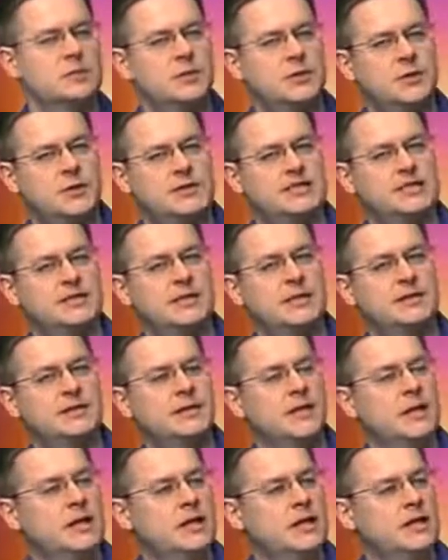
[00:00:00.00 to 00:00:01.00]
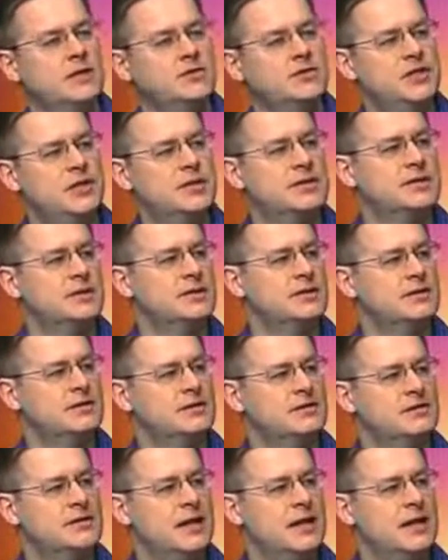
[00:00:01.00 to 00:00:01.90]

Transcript: For Christians, Jesus'